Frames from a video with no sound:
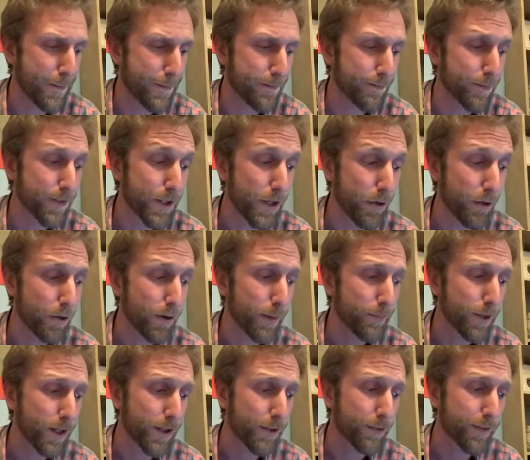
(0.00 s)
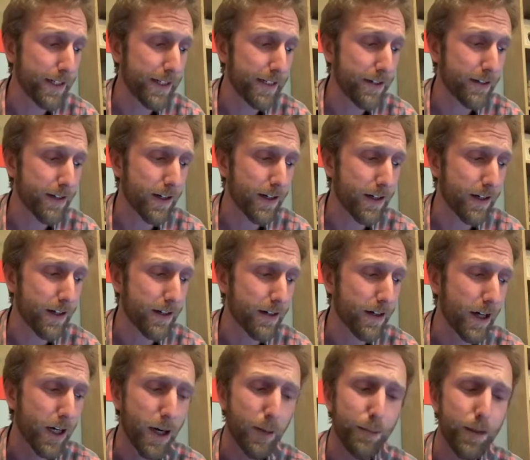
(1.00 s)
So I'm going to read
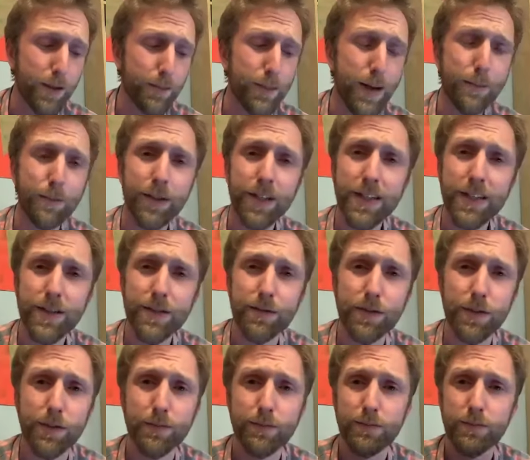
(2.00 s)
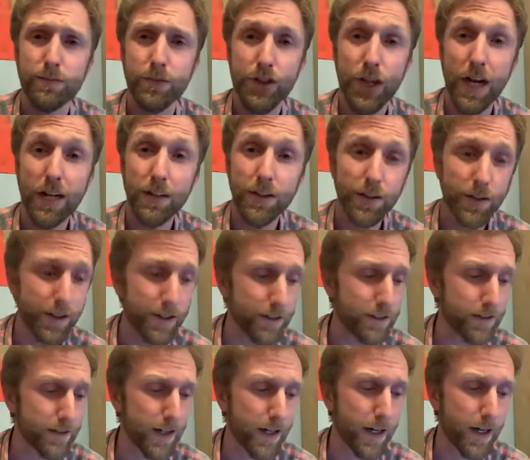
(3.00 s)
a couple of memories from
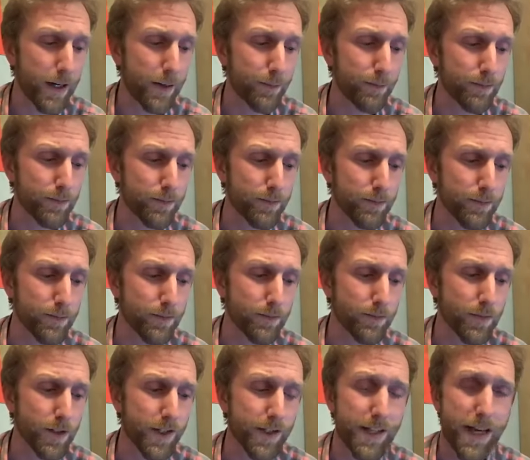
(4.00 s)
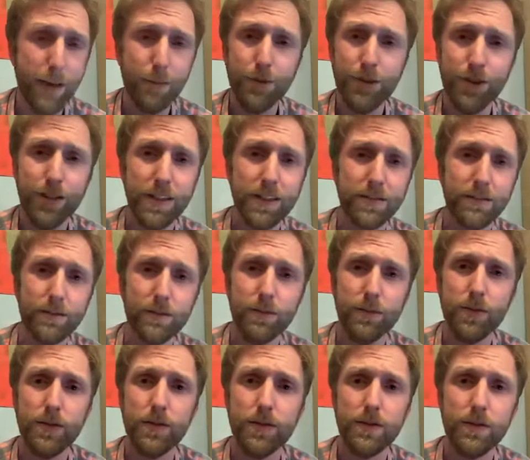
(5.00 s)
childhood, establishing
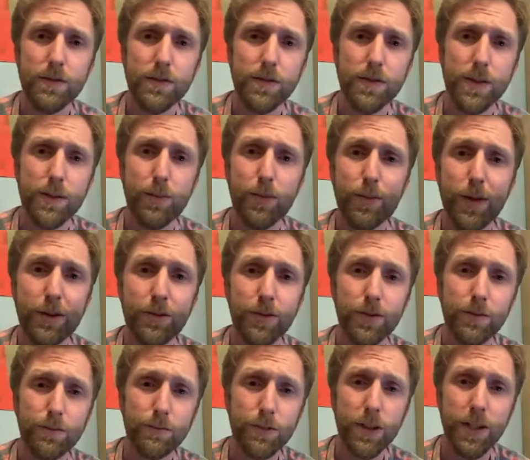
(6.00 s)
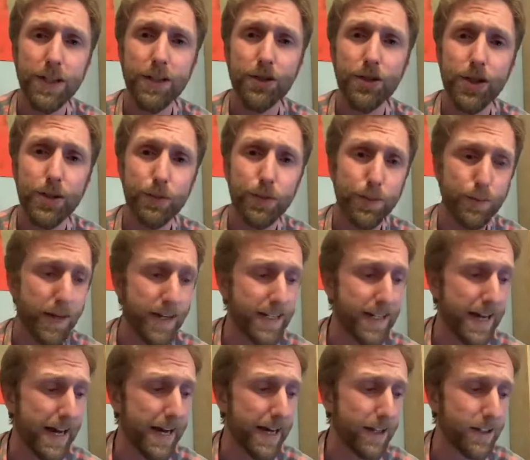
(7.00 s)
some of my relationship with my
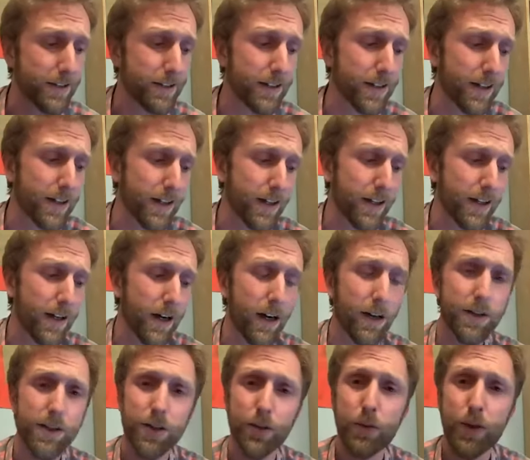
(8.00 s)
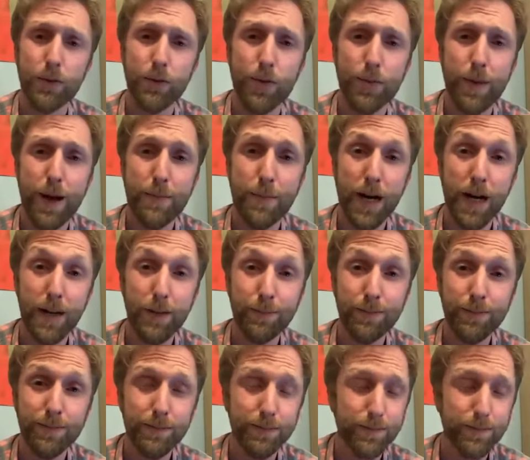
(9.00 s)
dad, also one with my mom.